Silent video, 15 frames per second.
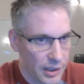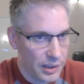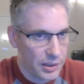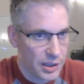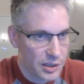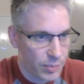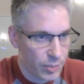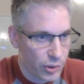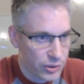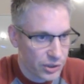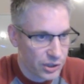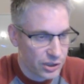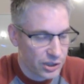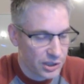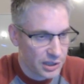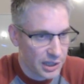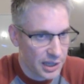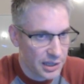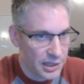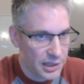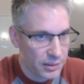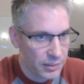as opposed to just
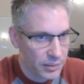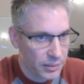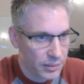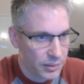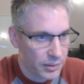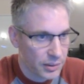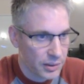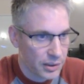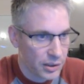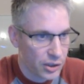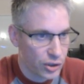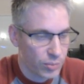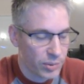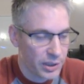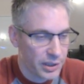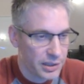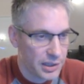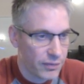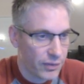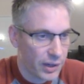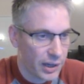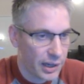taking, he should play
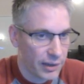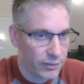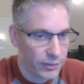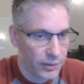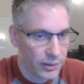d5.